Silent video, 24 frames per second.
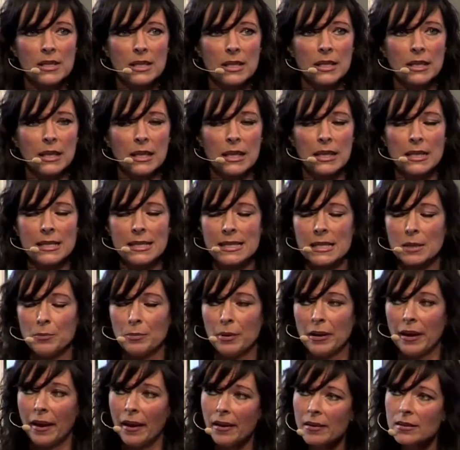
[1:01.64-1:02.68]
in
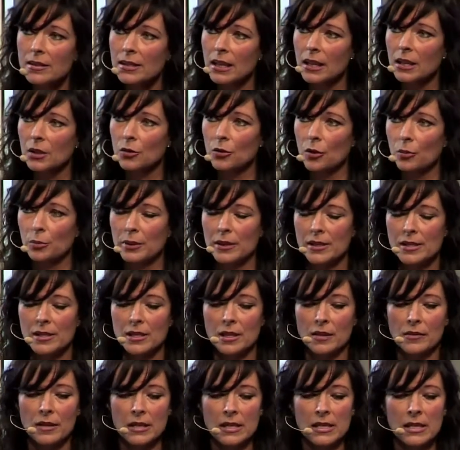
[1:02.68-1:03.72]
CPS, Calgary Police
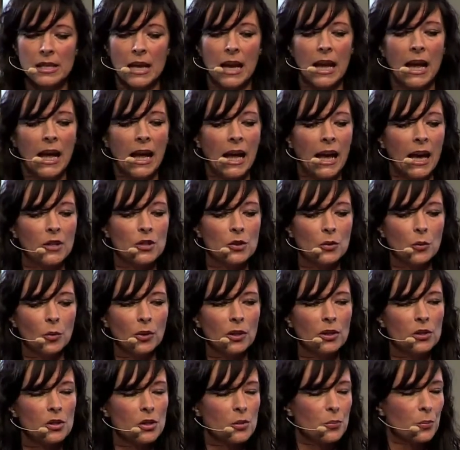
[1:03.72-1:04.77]
Service, I do want
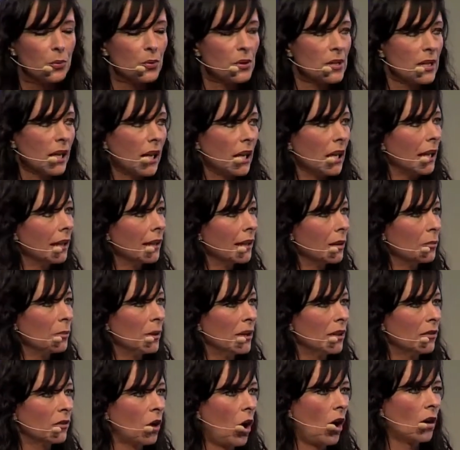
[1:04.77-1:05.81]
to just present a little bit
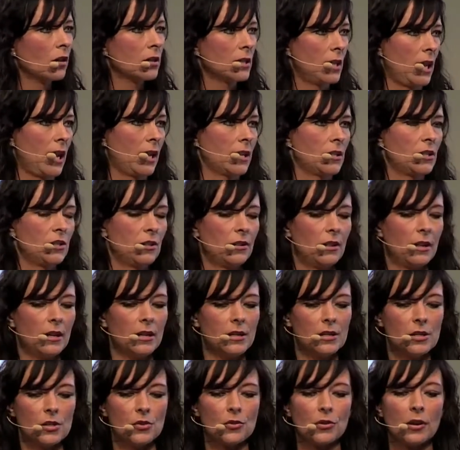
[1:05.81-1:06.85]
of context to the
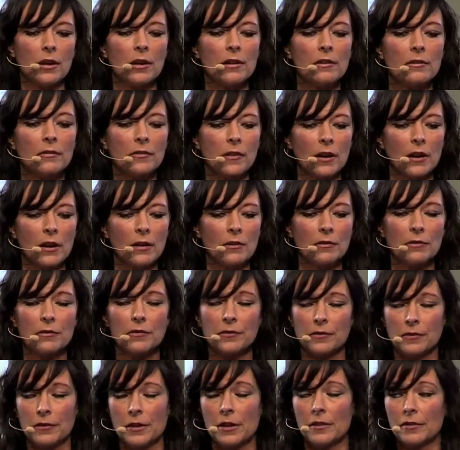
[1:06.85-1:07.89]
history of
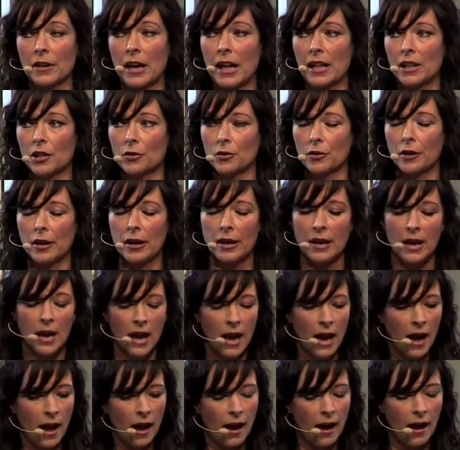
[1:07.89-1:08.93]
Calgary
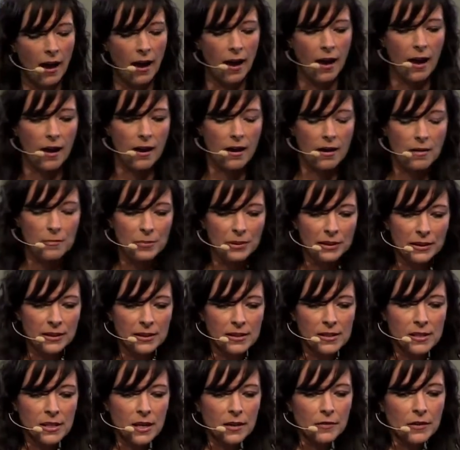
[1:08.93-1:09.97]
Police
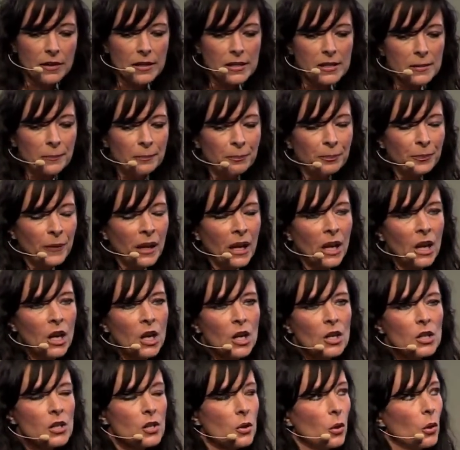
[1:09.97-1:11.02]
Service.
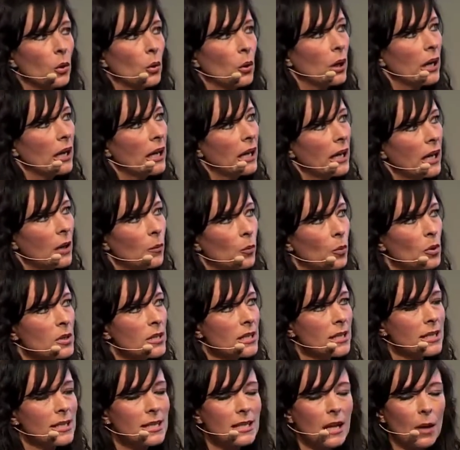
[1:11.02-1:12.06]
So it was
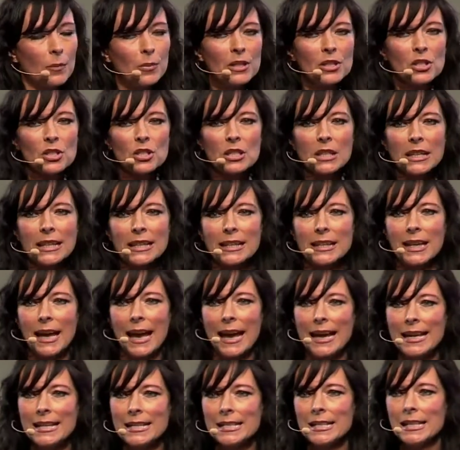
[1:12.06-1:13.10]
established in
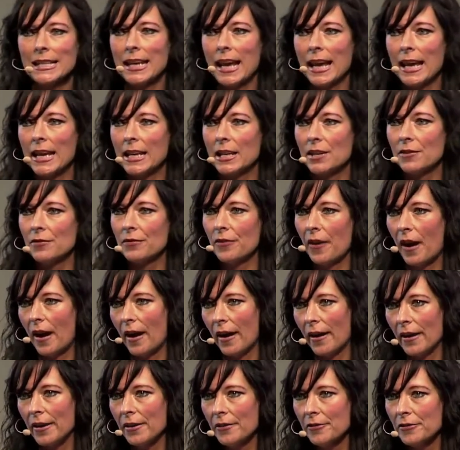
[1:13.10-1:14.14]

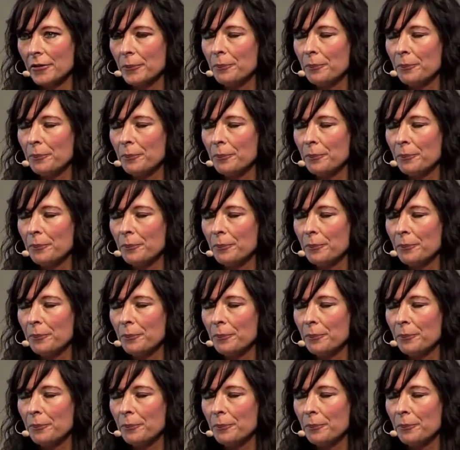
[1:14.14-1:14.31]
1885,